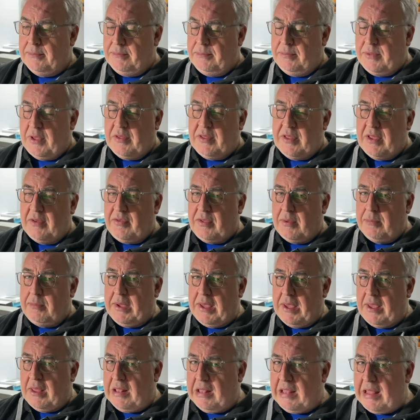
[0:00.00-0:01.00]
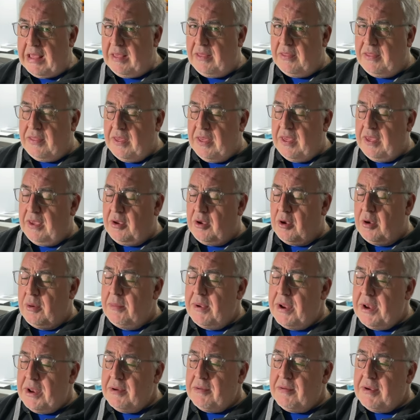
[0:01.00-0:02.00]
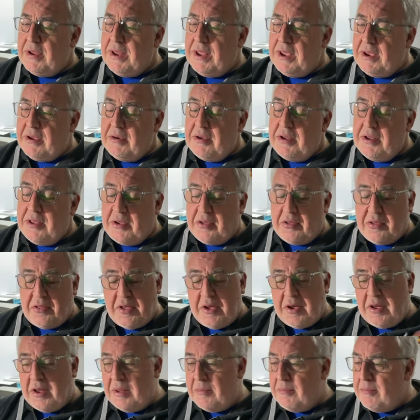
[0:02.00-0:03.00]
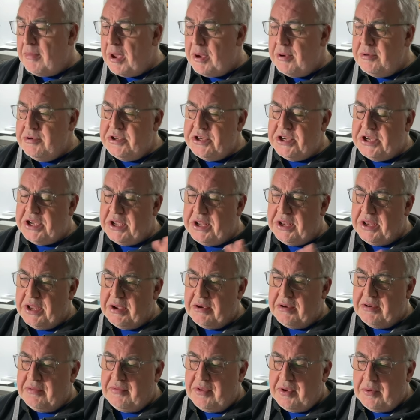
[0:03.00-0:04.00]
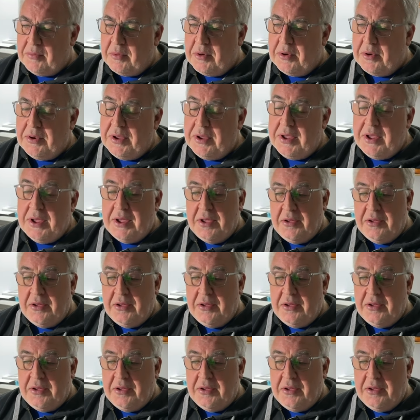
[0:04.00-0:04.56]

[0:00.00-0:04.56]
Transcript: Doesn't have to be a lengthy comment or any kind. You can stick an emoji in there if you want.